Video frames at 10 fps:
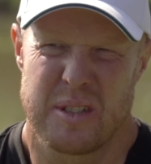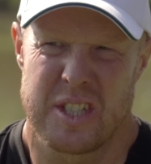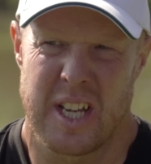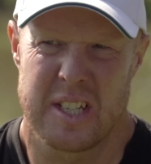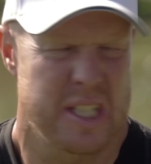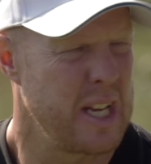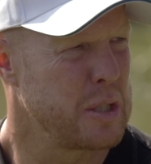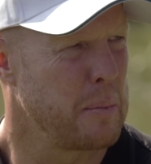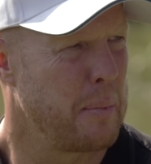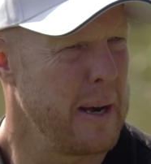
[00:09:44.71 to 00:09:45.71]
a chance there,
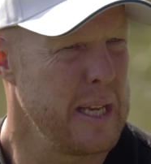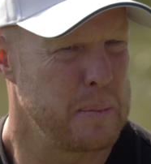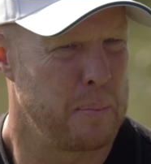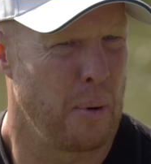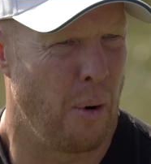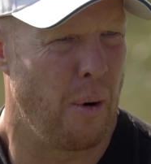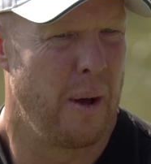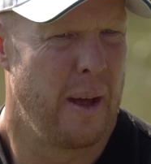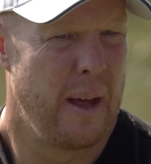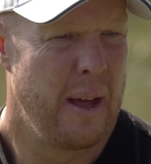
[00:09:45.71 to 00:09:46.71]
some pennies, but
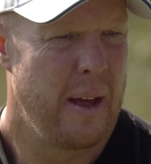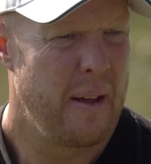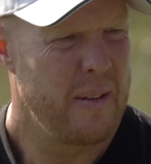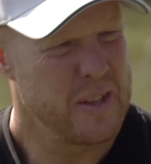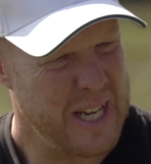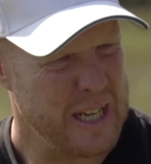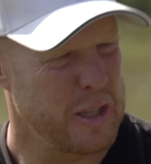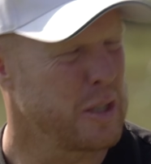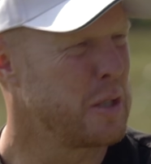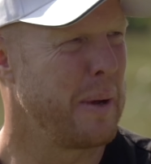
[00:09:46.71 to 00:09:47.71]

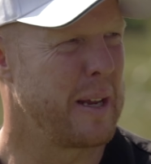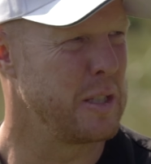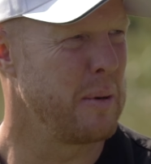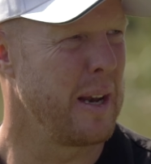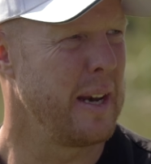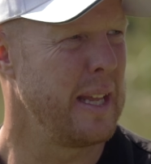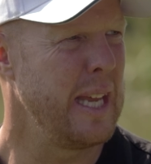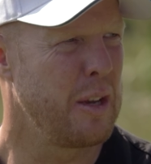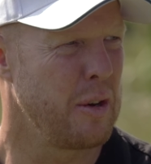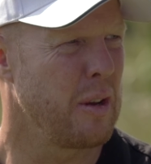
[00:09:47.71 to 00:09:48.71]
Zach's lost a big one as well, hasn't
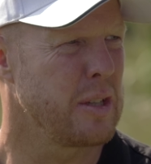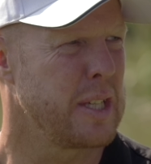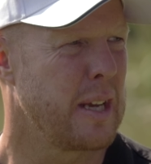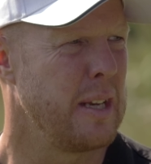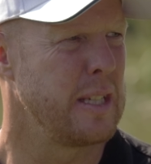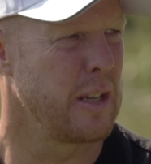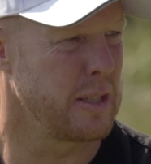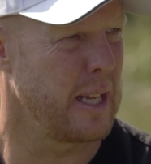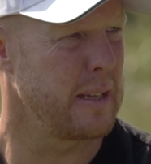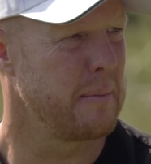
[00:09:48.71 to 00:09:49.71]
he? He could have got second. He's lost that